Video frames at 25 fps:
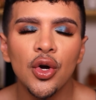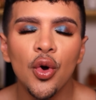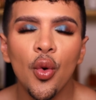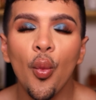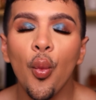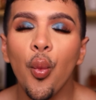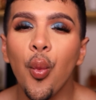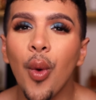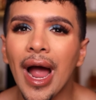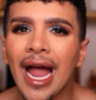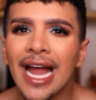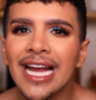
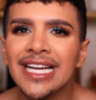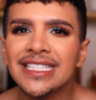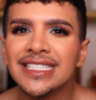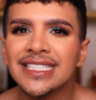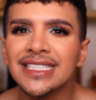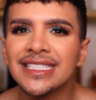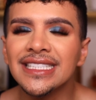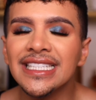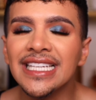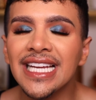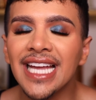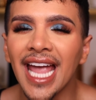white
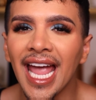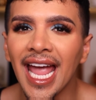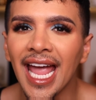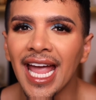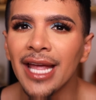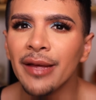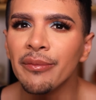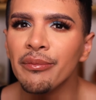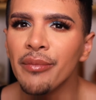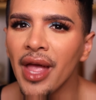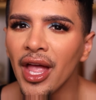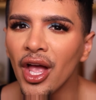
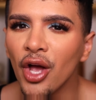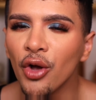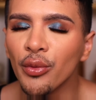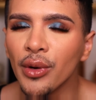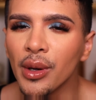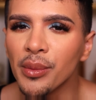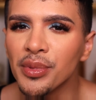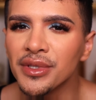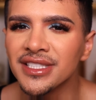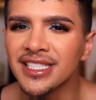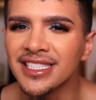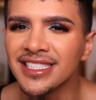gay male
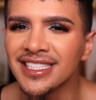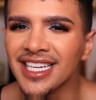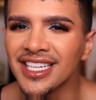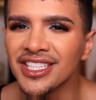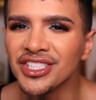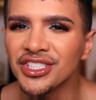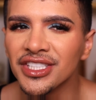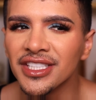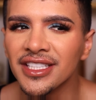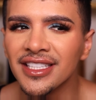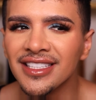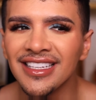
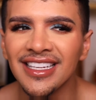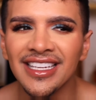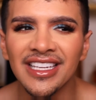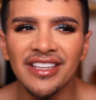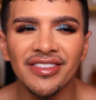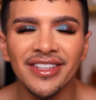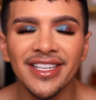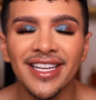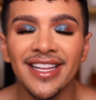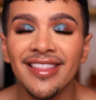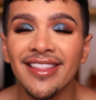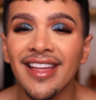representation,
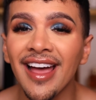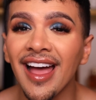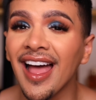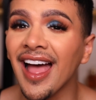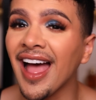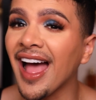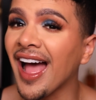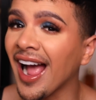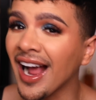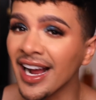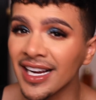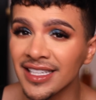even in the
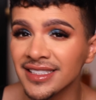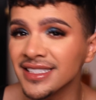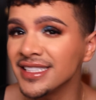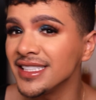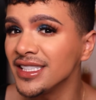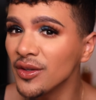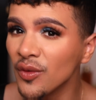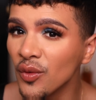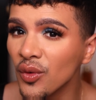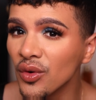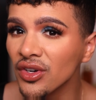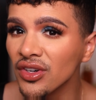
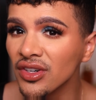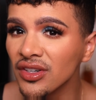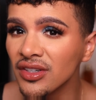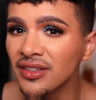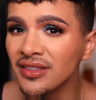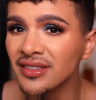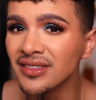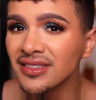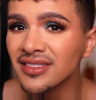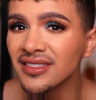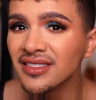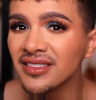acting
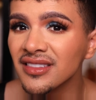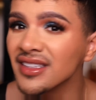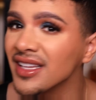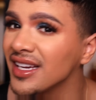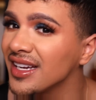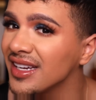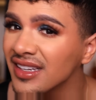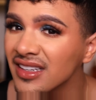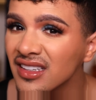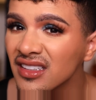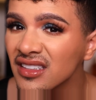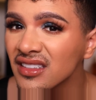world.
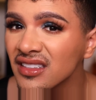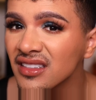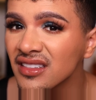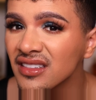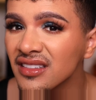Like,